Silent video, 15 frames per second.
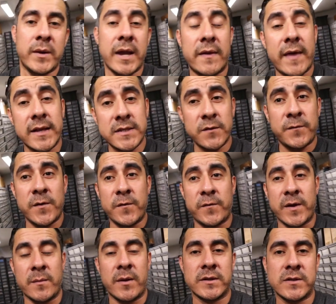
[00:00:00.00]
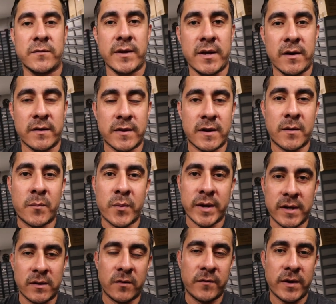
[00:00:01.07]
But yeah, that's a few females over here that are
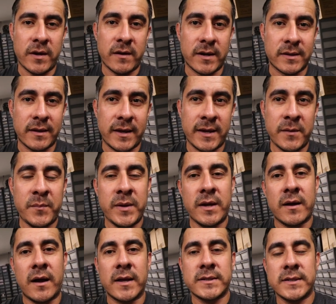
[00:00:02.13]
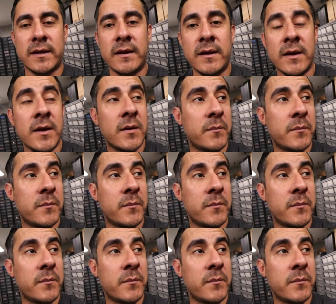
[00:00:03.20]
breeding over here at the AEP Casa.